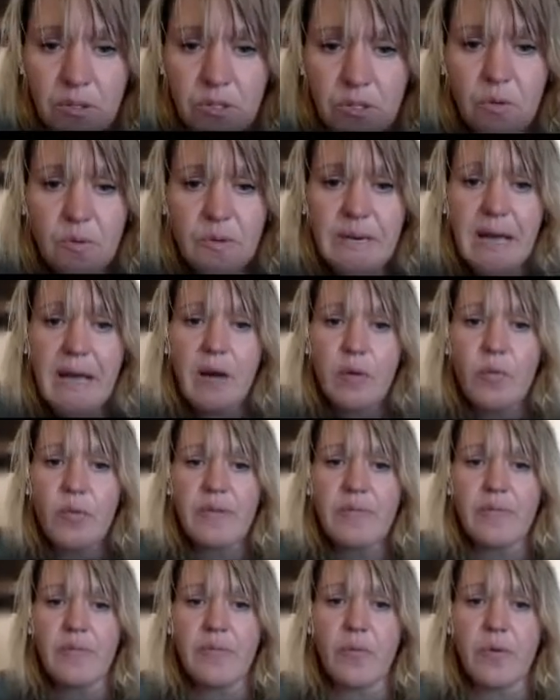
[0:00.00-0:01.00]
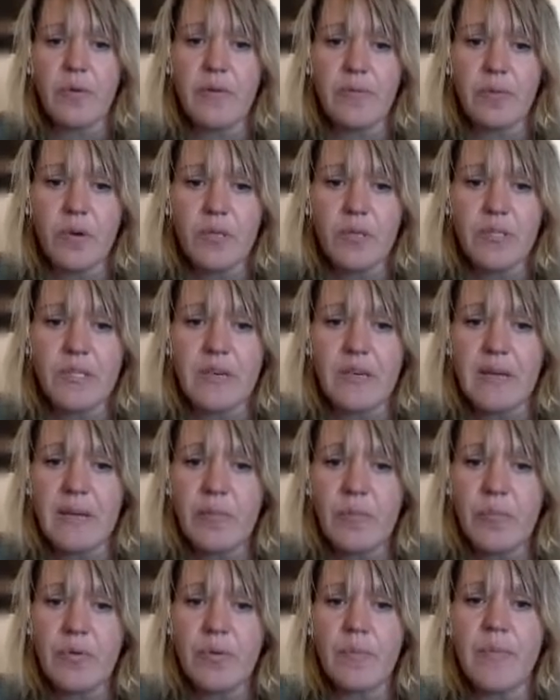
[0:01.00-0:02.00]
So now we worked on
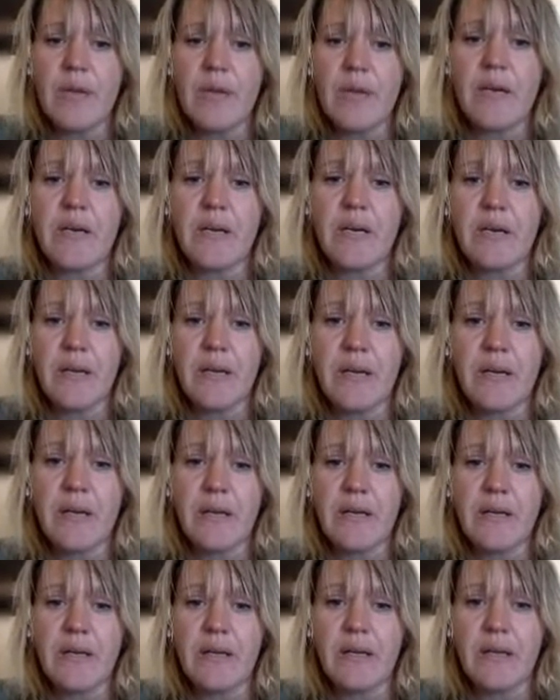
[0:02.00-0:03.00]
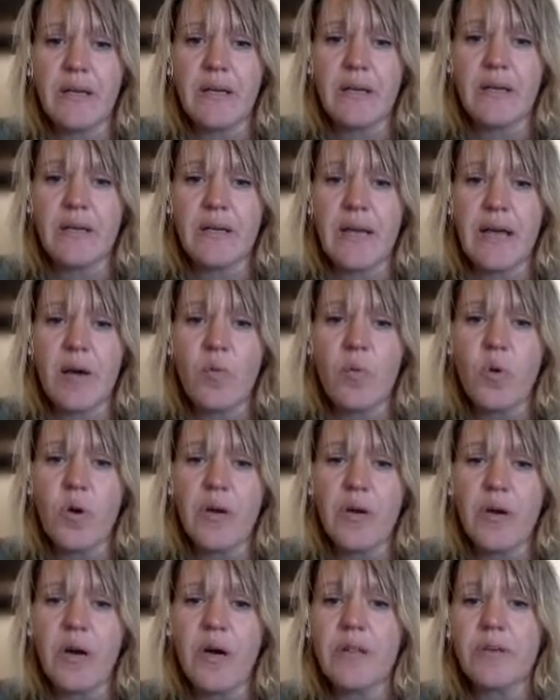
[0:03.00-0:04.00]
implementing it. Now,
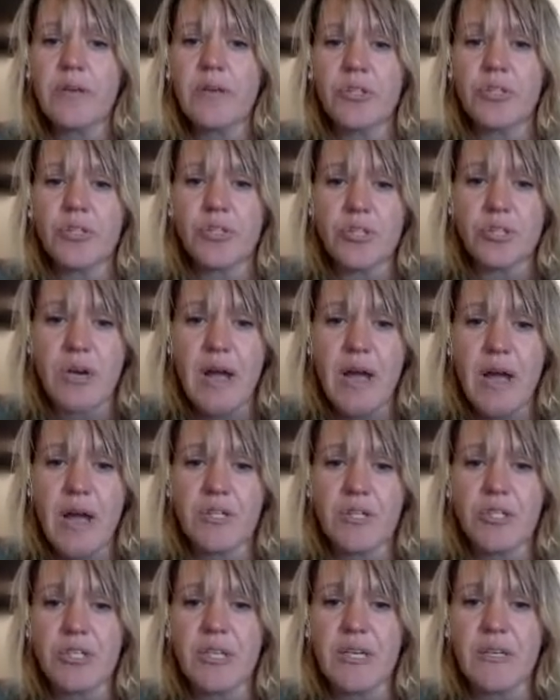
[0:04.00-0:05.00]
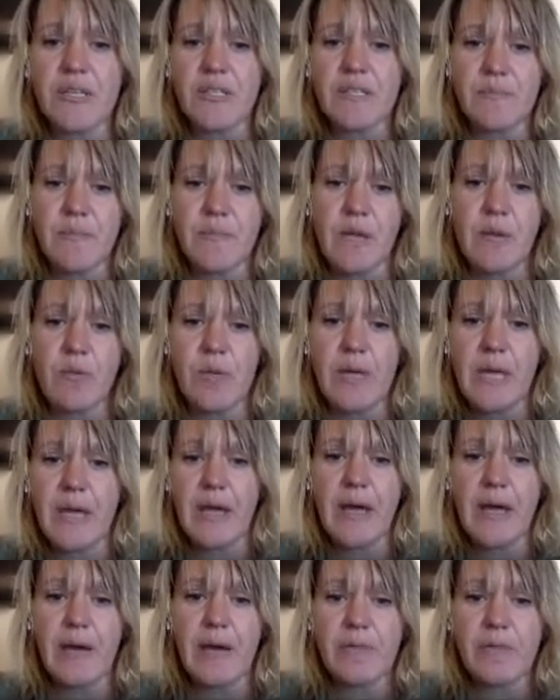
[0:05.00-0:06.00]
what other strategies might we
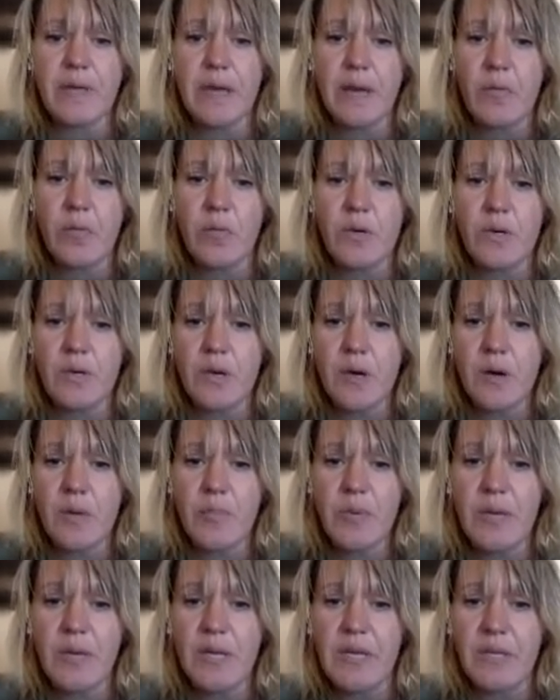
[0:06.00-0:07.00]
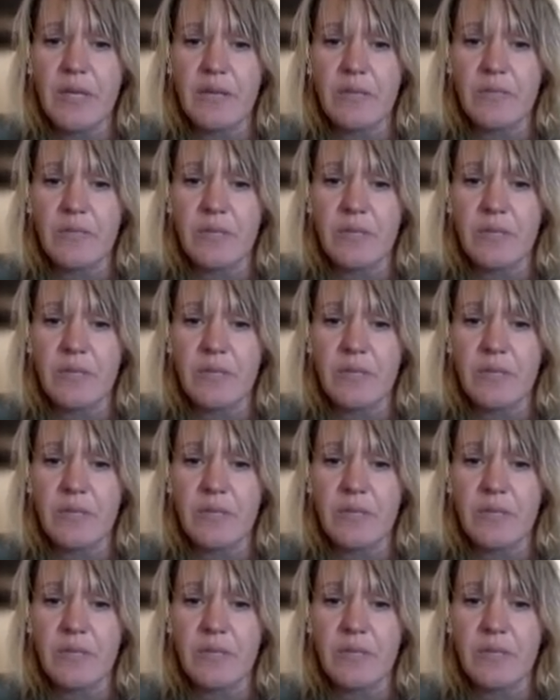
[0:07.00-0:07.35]
have that would accompany the